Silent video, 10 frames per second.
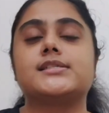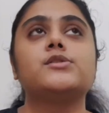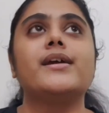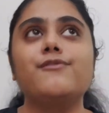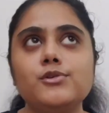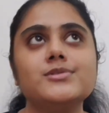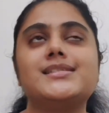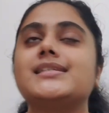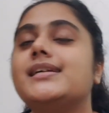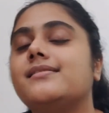So if you
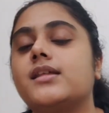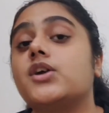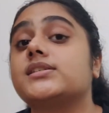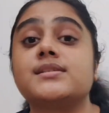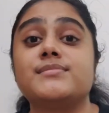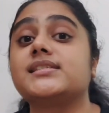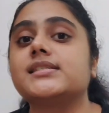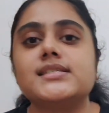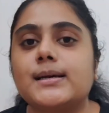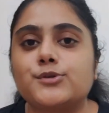see there is a
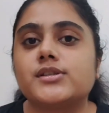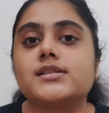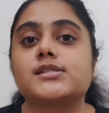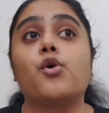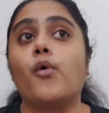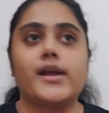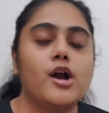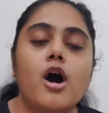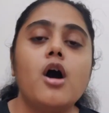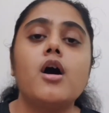misconception that's going
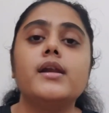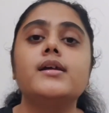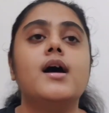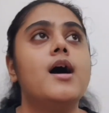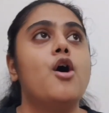on